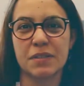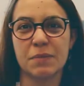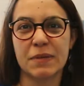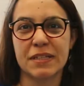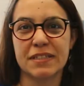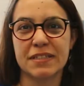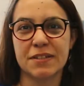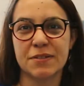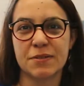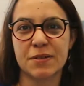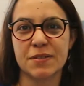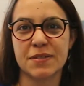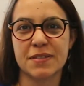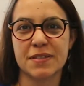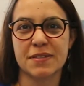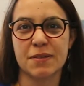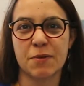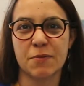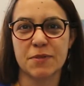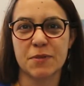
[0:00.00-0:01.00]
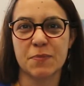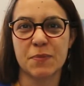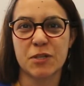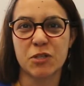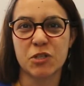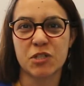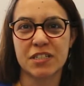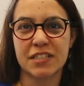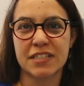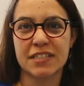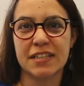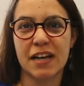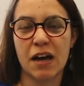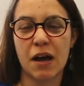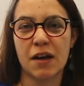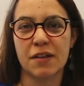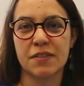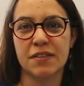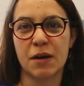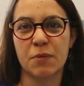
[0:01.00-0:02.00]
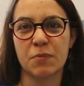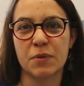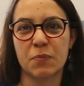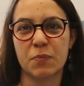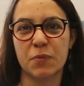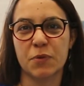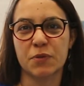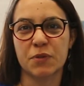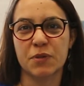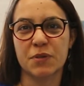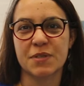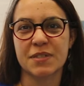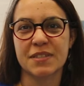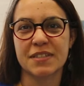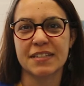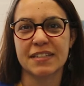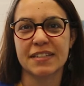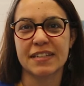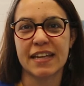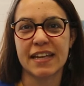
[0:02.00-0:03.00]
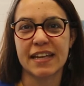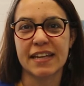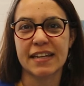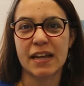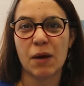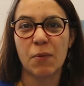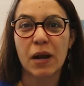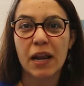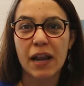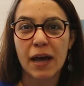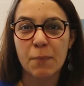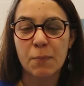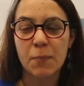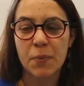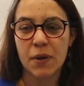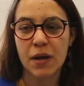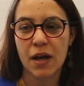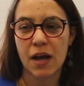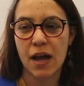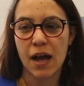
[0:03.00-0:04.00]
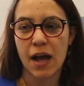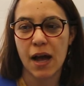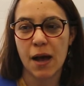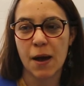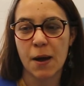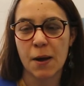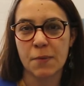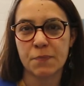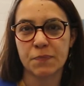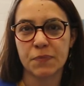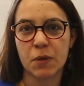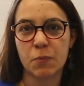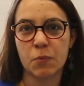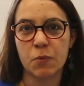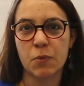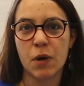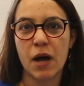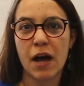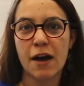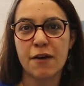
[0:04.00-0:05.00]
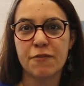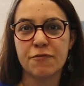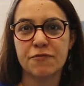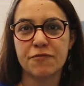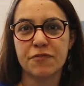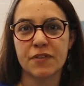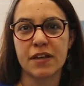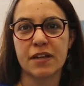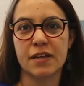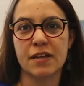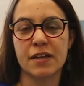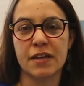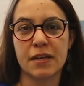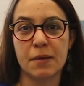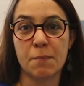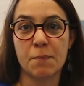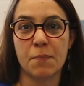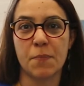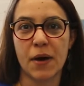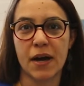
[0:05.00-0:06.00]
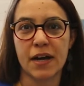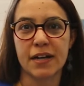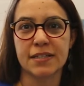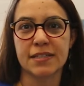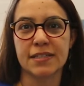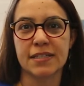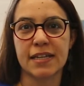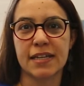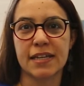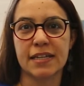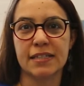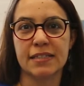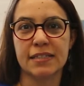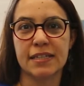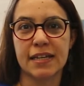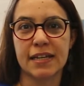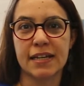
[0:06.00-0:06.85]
the materials, as I was mentioning, that we produce in our lab, will have impact in the